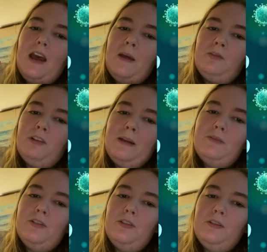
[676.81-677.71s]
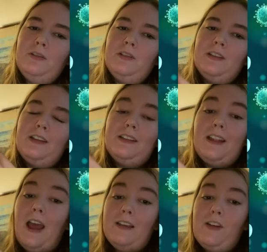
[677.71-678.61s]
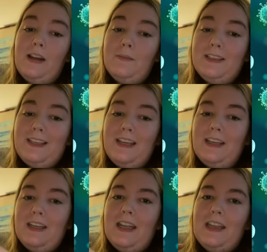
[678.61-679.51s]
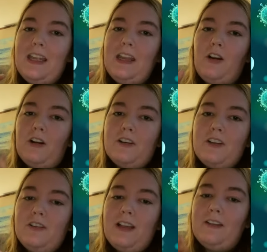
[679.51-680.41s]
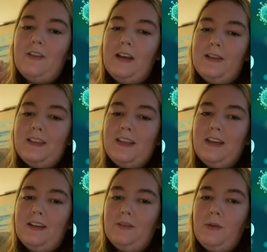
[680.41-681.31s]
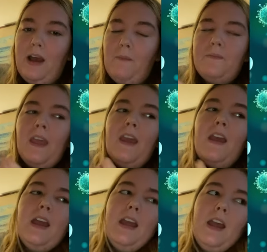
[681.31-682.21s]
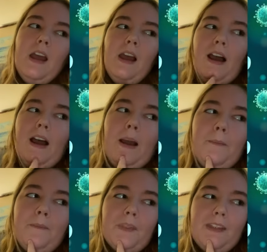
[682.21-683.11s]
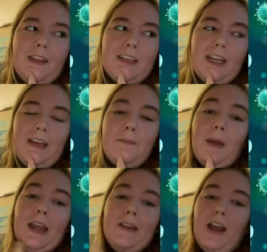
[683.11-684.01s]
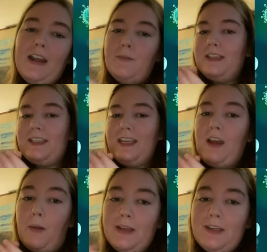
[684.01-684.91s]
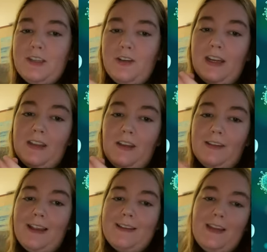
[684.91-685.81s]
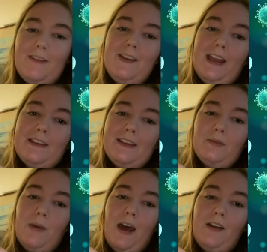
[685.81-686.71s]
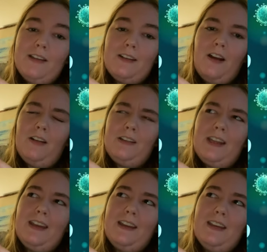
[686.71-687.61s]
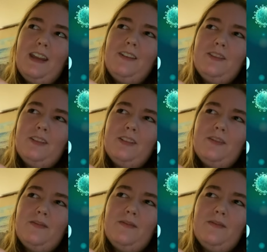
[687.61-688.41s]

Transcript: grape juice because it has vitamin C in it, and then orange juice has vitamin C in it as well. Then taking my vitamin C gummies. You can get those at CVS as well. It's called like Nature's